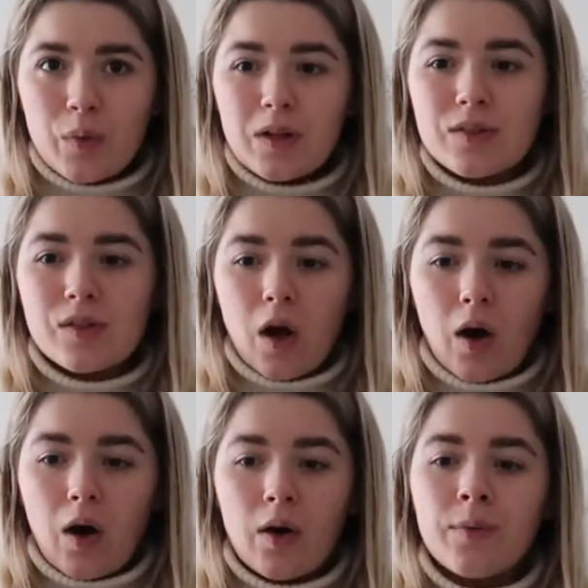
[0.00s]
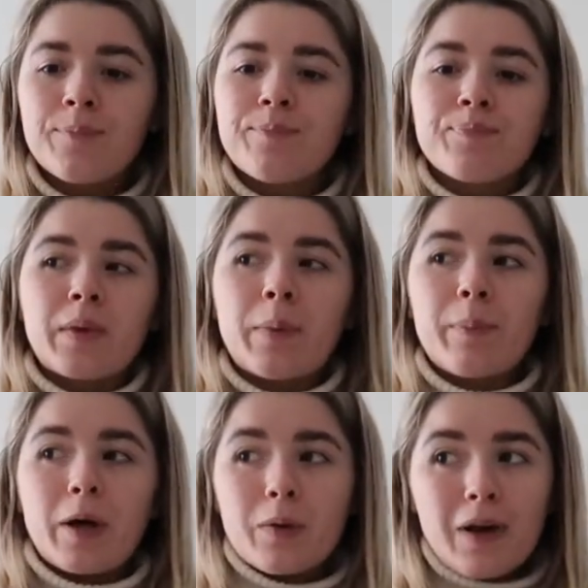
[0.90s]
ones are,
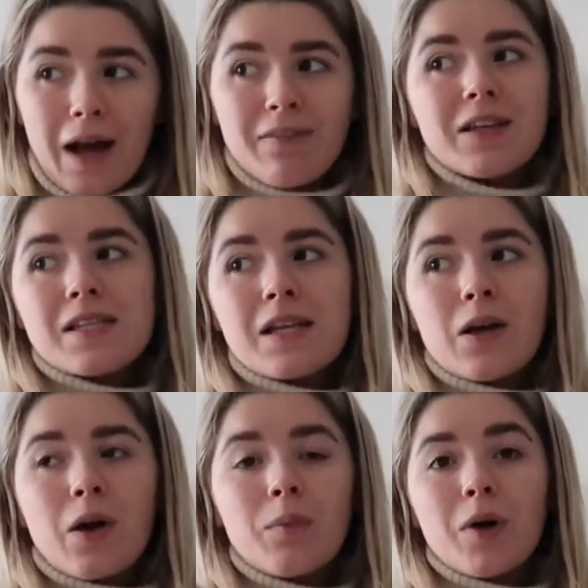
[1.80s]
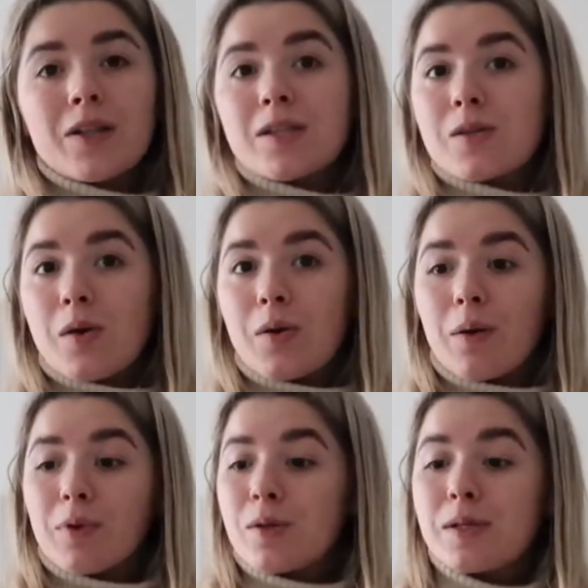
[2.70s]
but I don't have any silicone ones, so
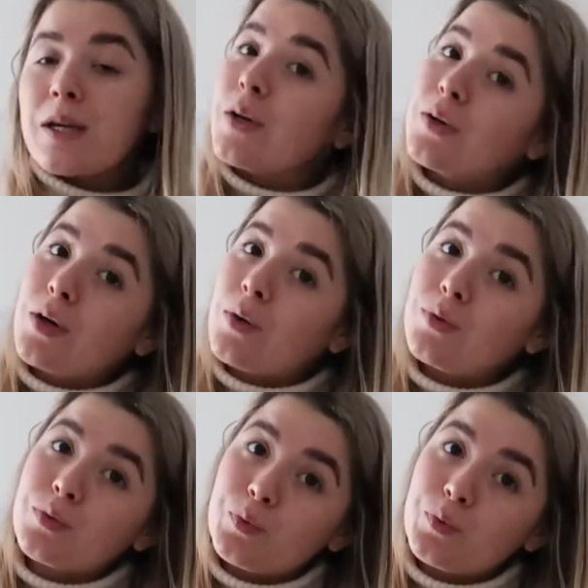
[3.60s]
I'm using a good old